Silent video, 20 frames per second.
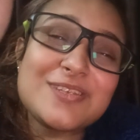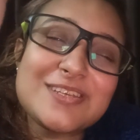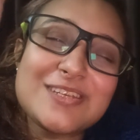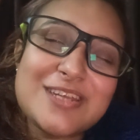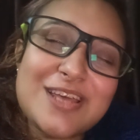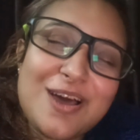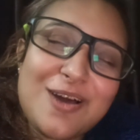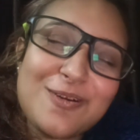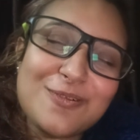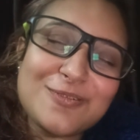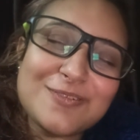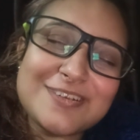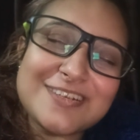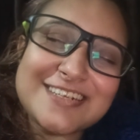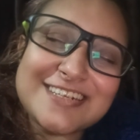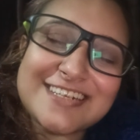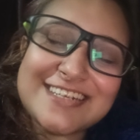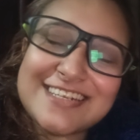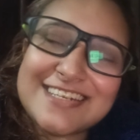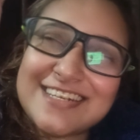
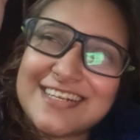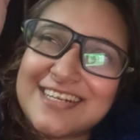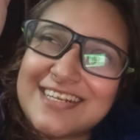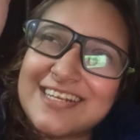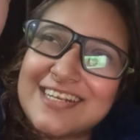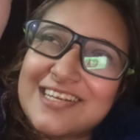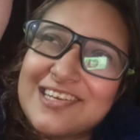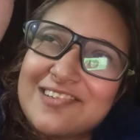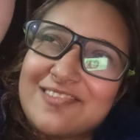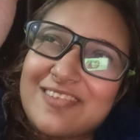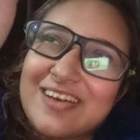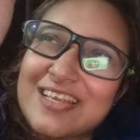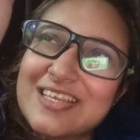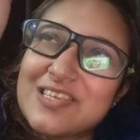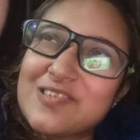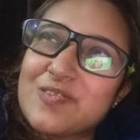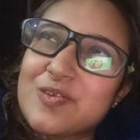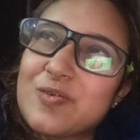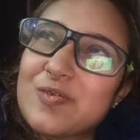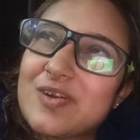doubt.
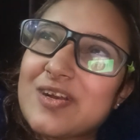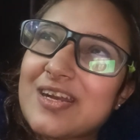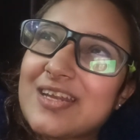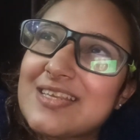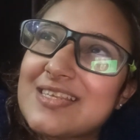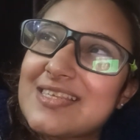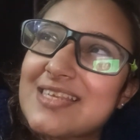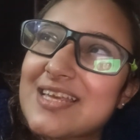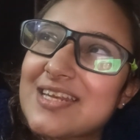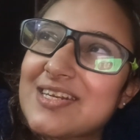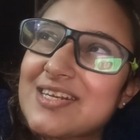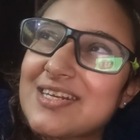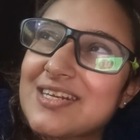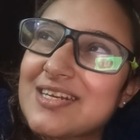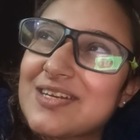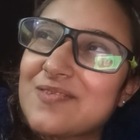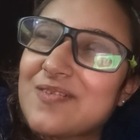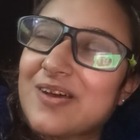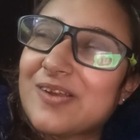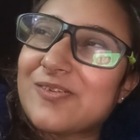Once we were in a
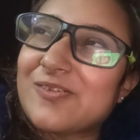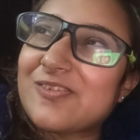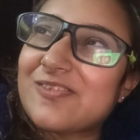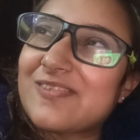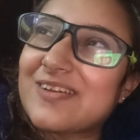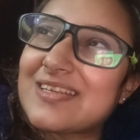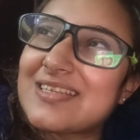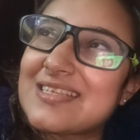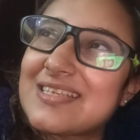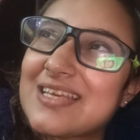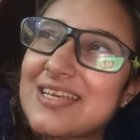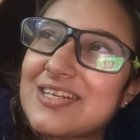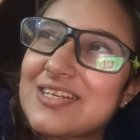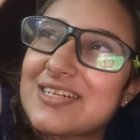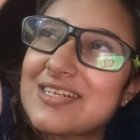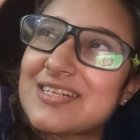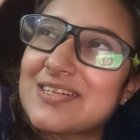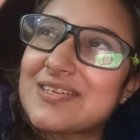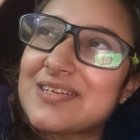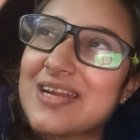session, one-on-one
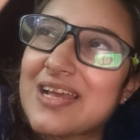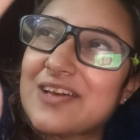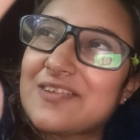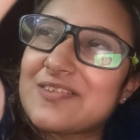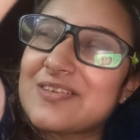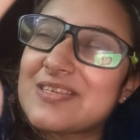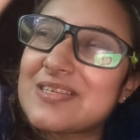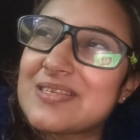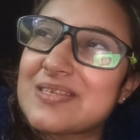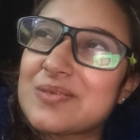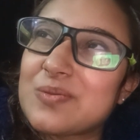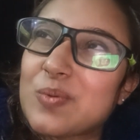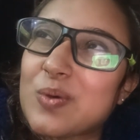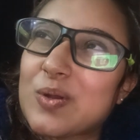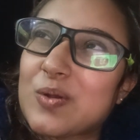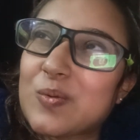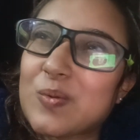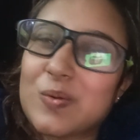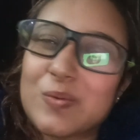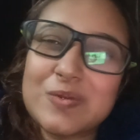session, I was in the
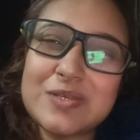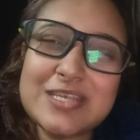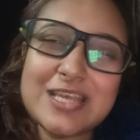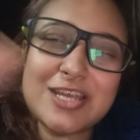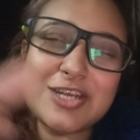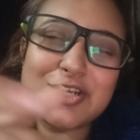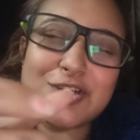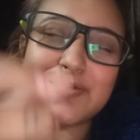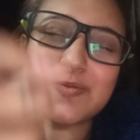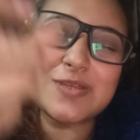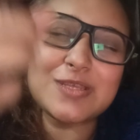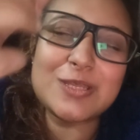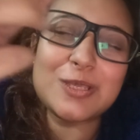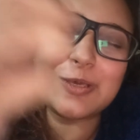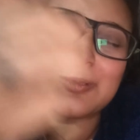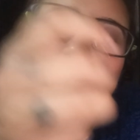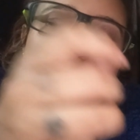one-on-one session with him,